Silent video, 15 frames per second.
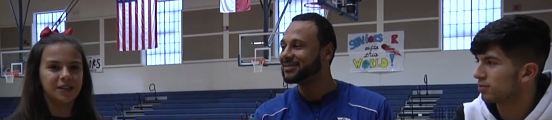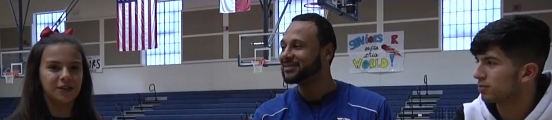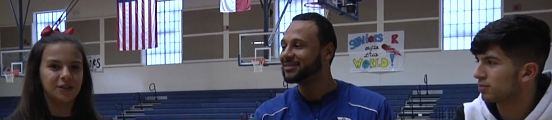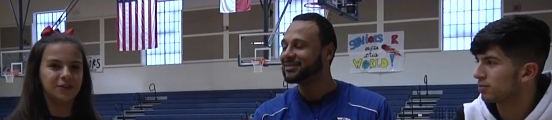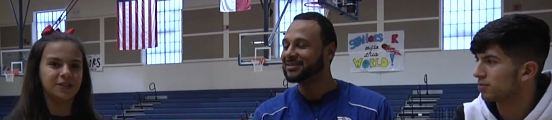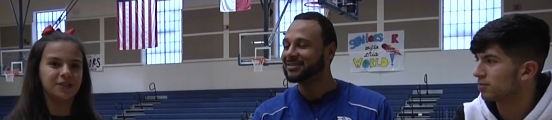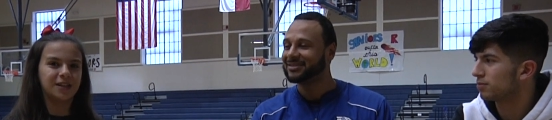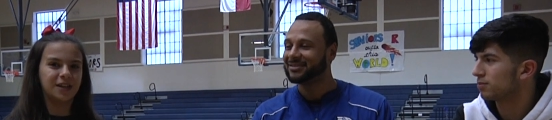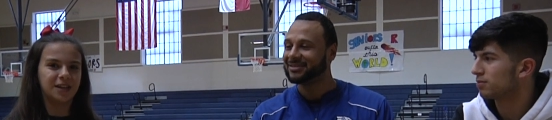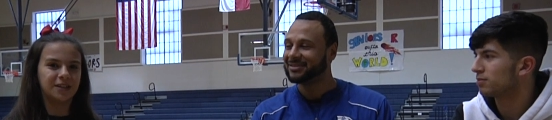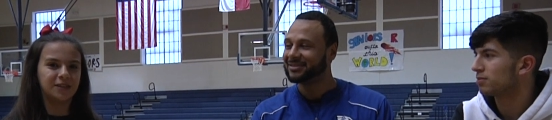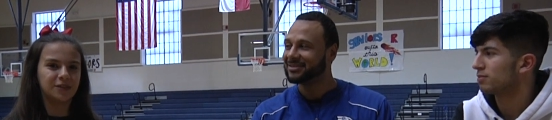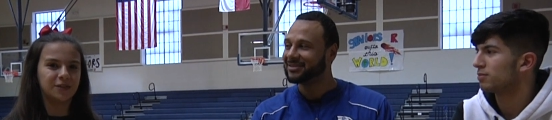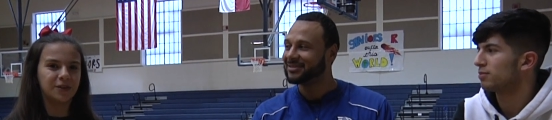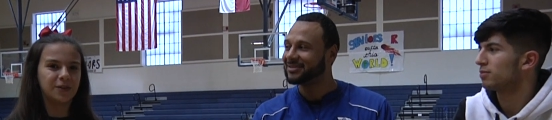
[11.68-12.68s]
Speaker 1: News
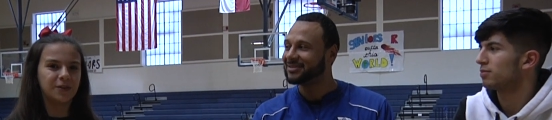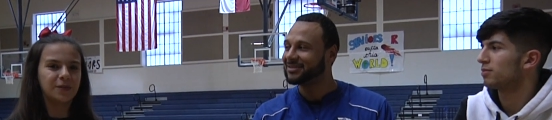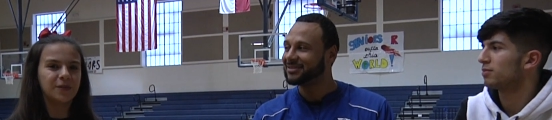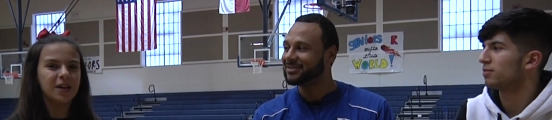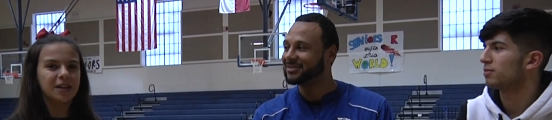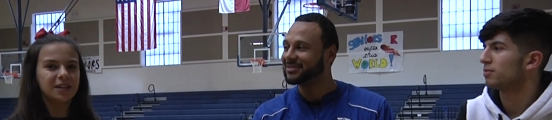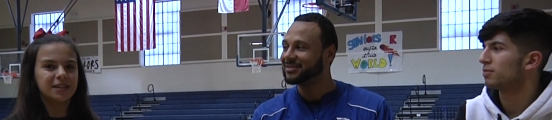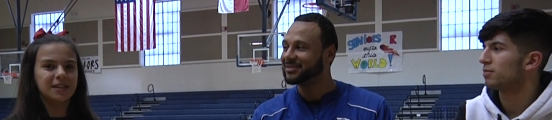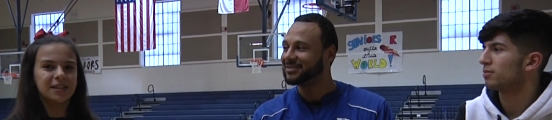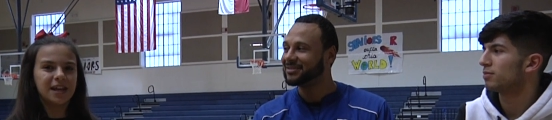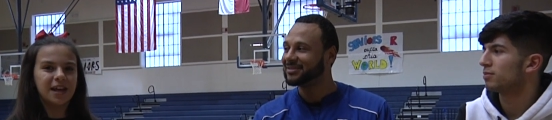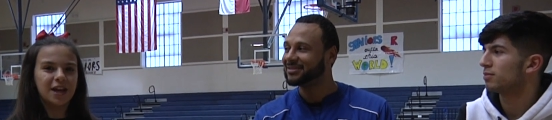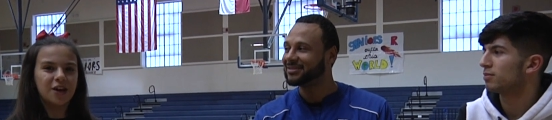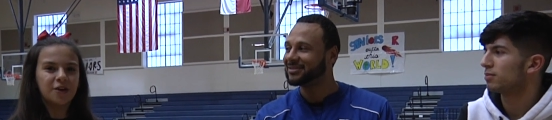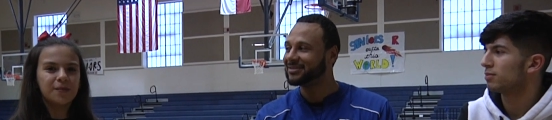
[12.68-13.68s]
Kids Krew.
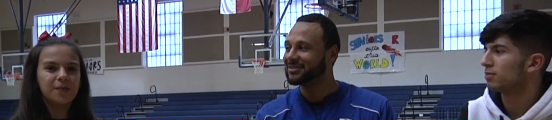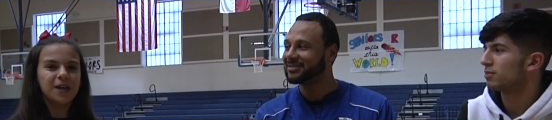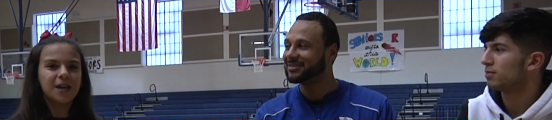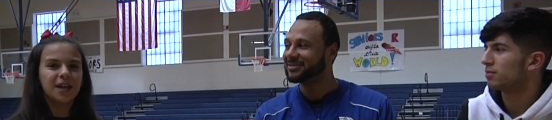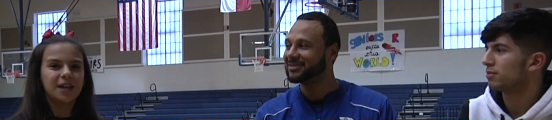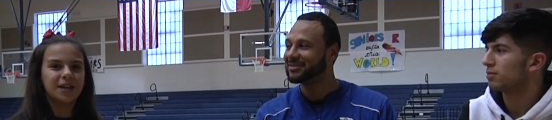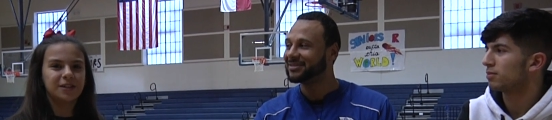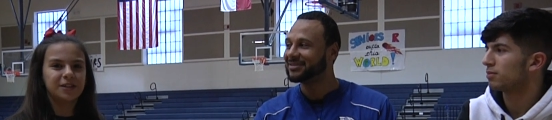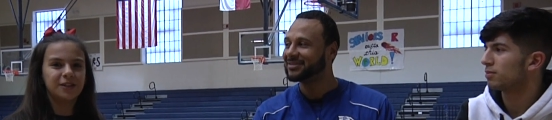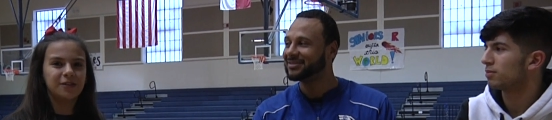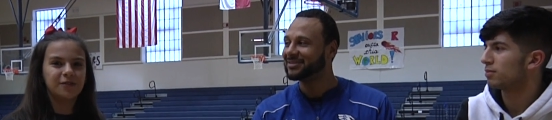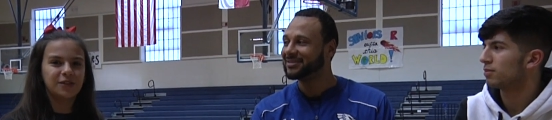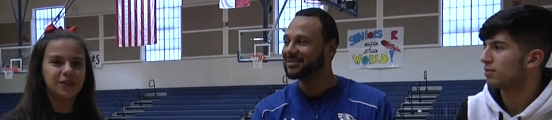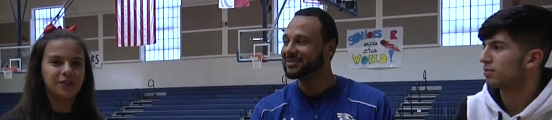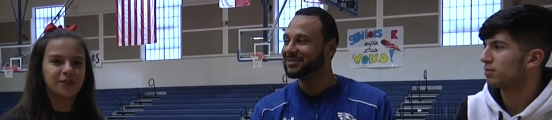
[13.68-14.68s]
Today I'll be
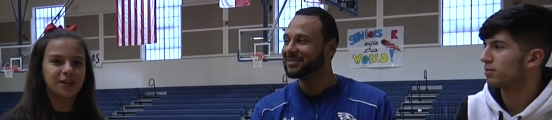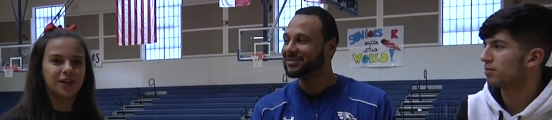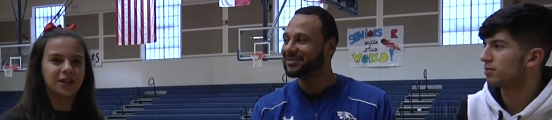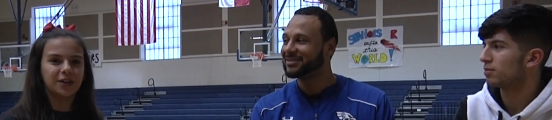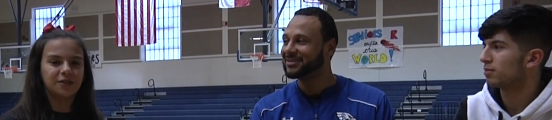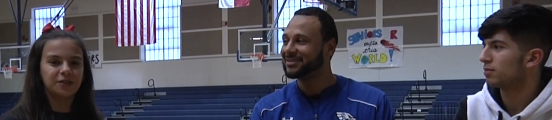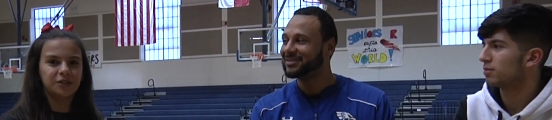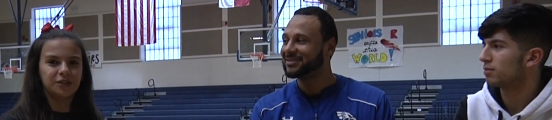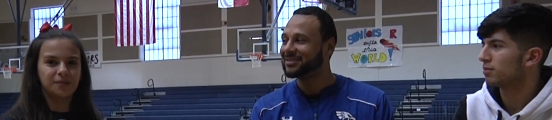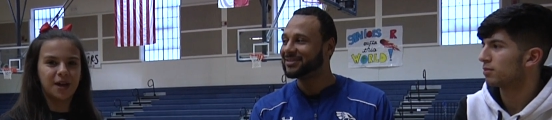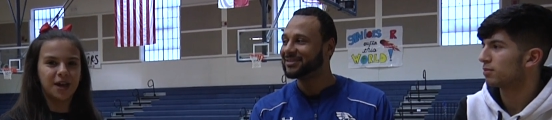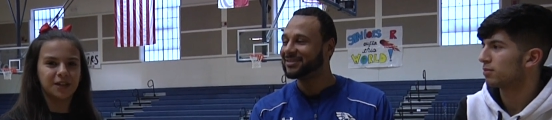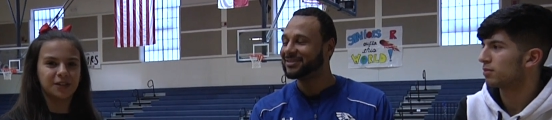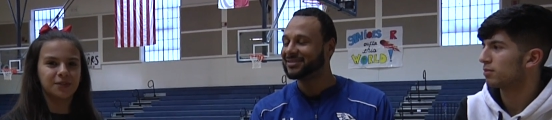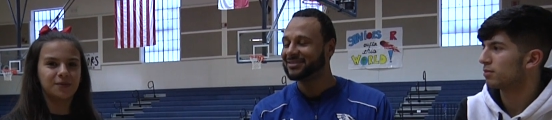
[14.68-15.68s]
interviewing Coach
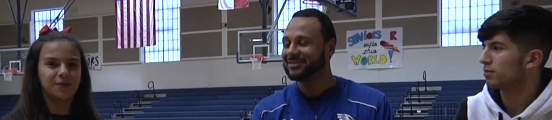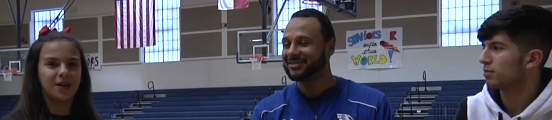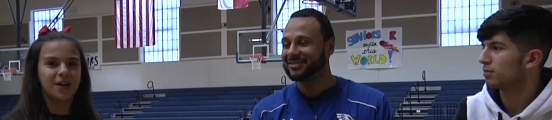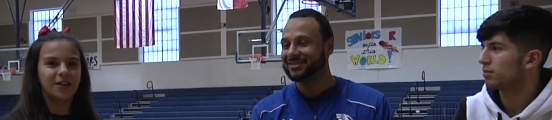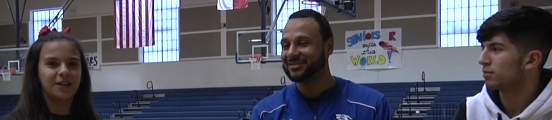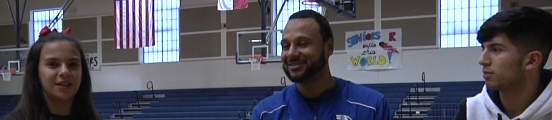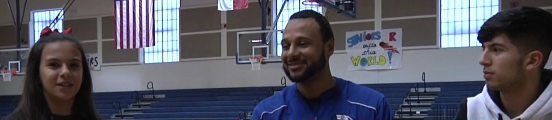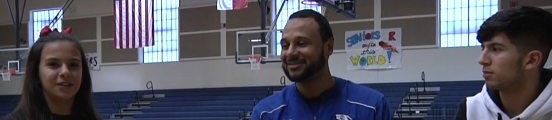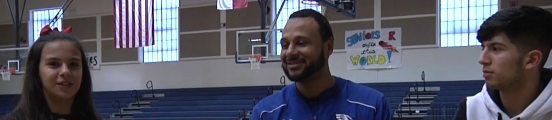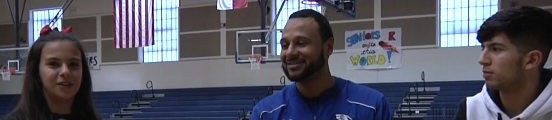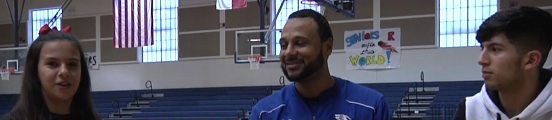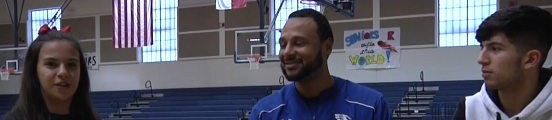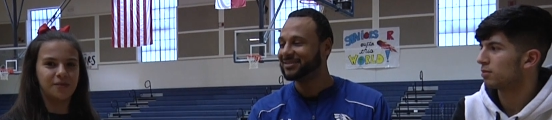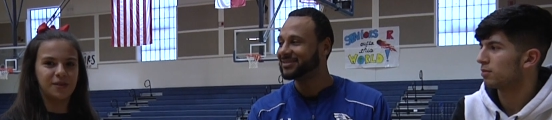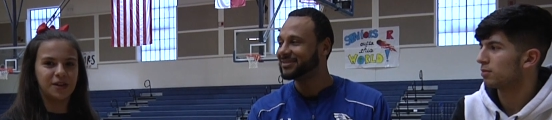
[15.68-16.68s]
Maxwell and
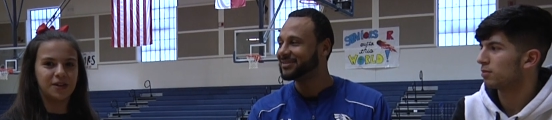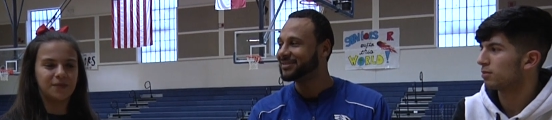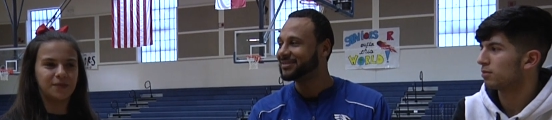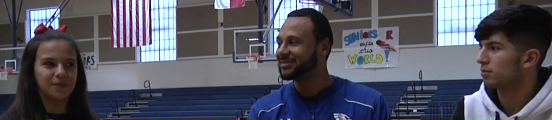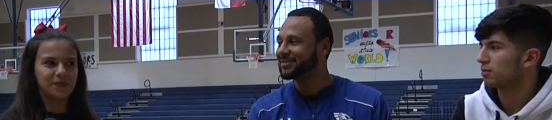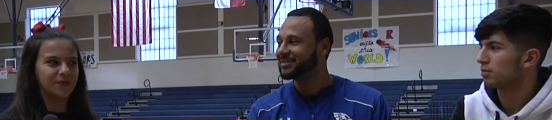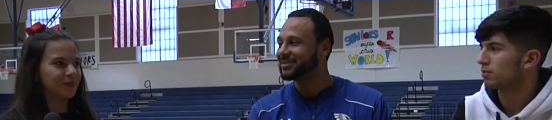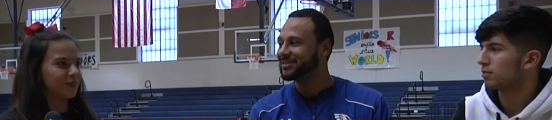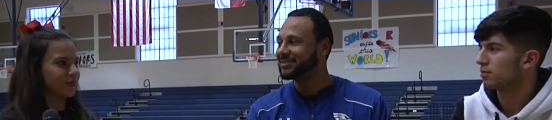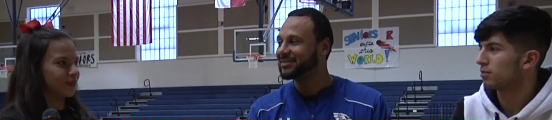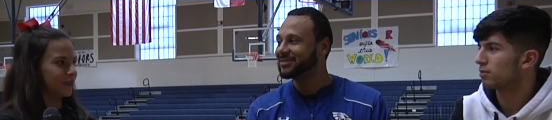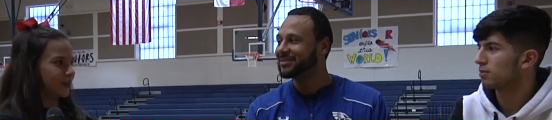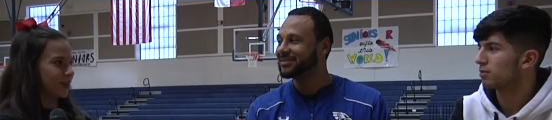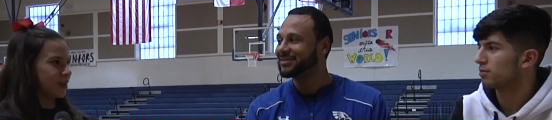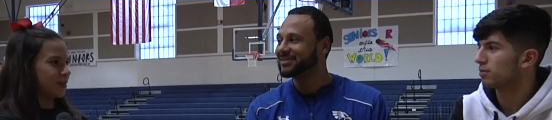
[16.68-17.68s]
Tommy.
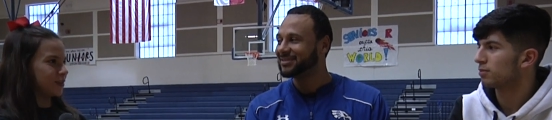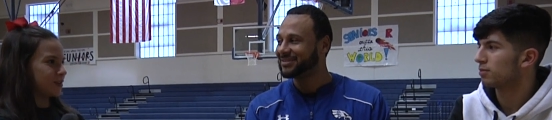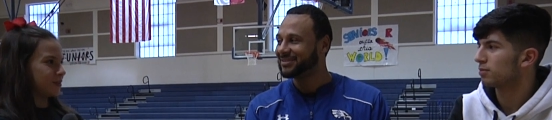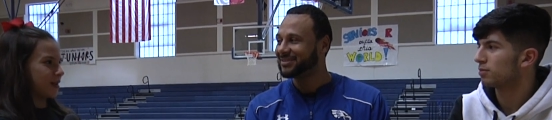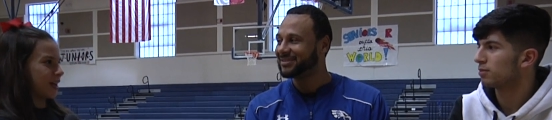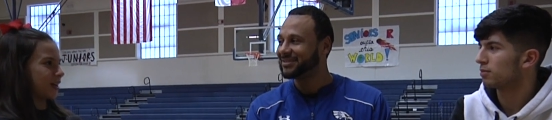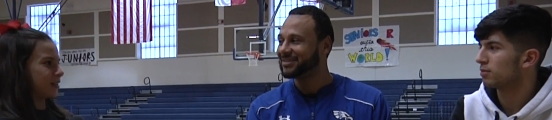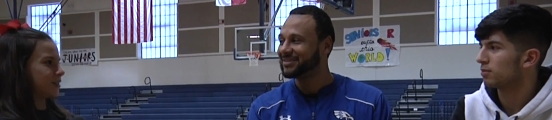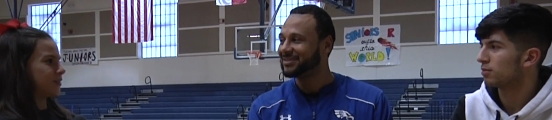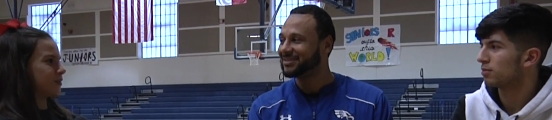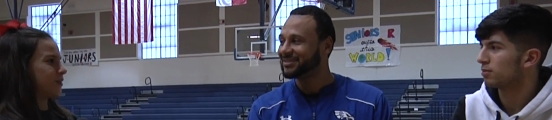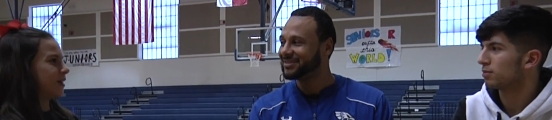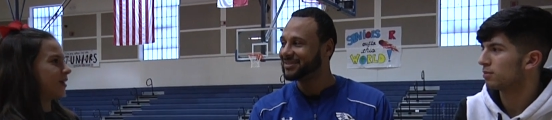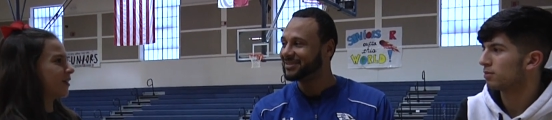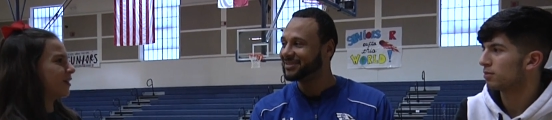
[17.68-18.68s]
Coach
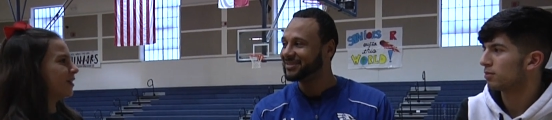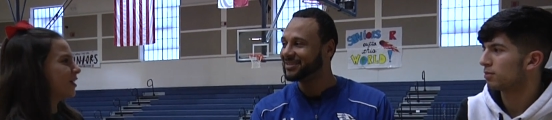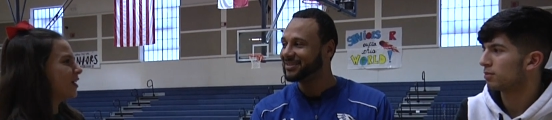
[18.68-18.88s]
Maxwell,